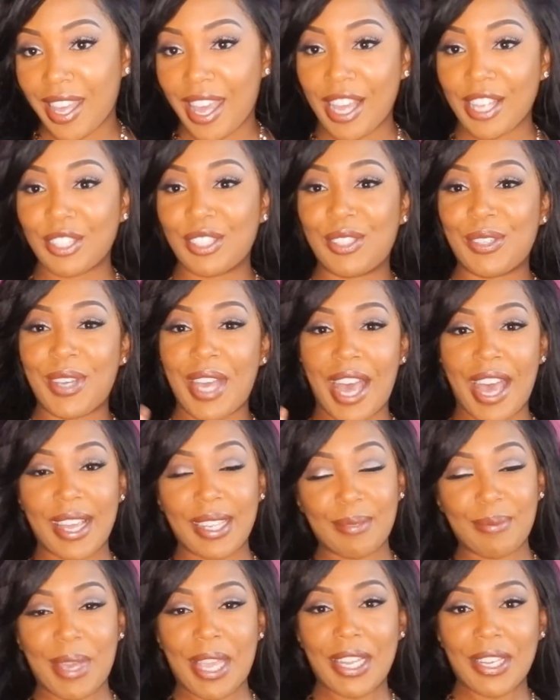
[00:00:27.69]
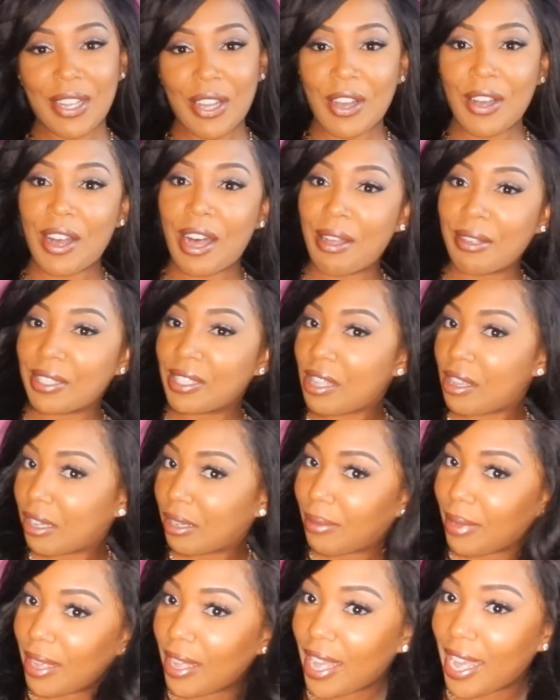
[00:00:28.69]
as you guys may know, I was talking
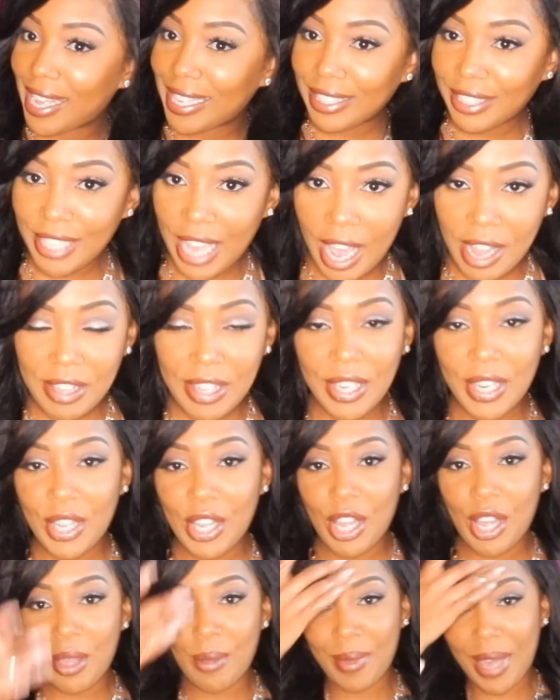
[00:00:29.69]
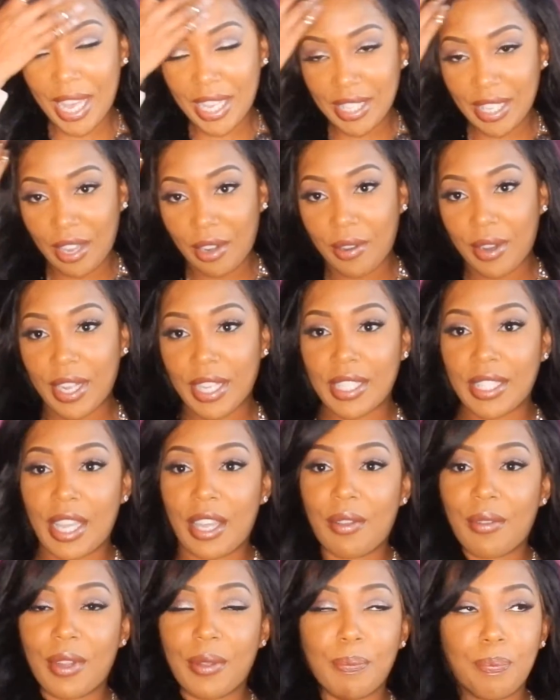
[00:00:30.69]
about how I jacked it up, etc.,
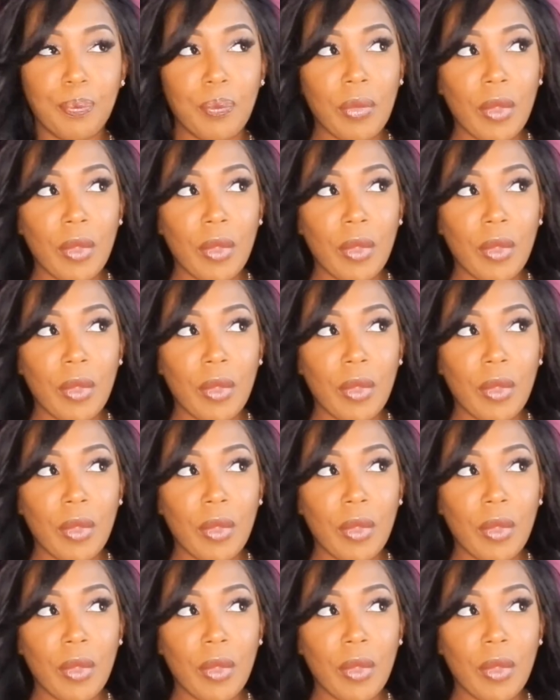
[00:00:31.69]
etc.